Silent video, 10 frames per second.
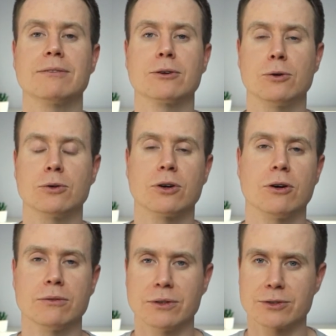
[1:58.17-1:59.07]
left corner
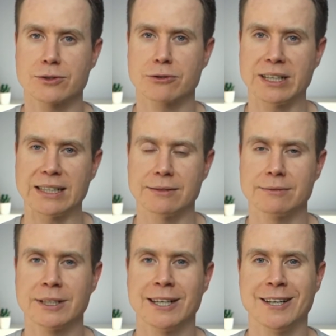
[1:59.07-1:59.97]
of the
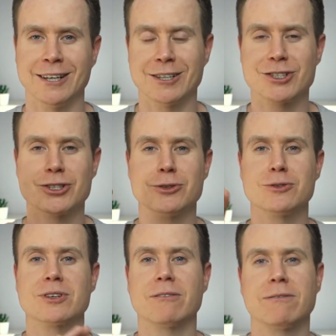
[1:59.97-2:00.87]
screen.
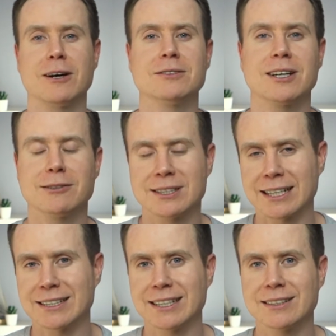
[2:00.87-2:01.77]
Choose Photo
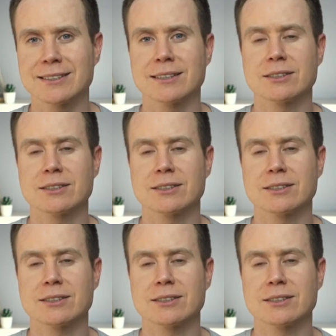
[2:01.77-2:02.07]
Settings,